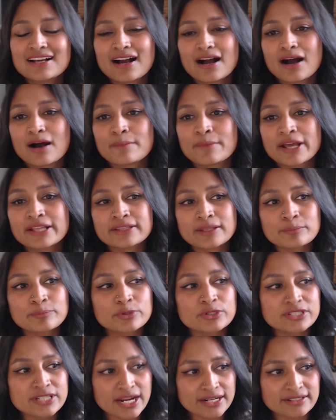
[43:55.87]
And then
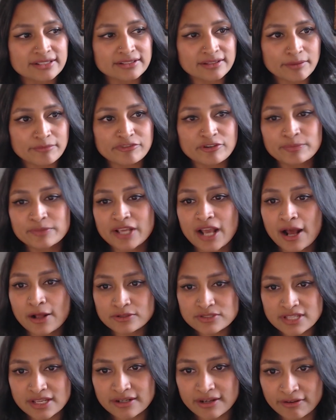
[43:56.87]
protecting them from the
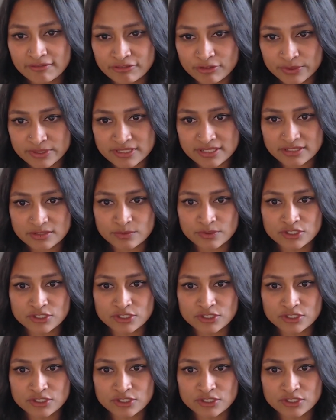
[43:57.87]
outside influences,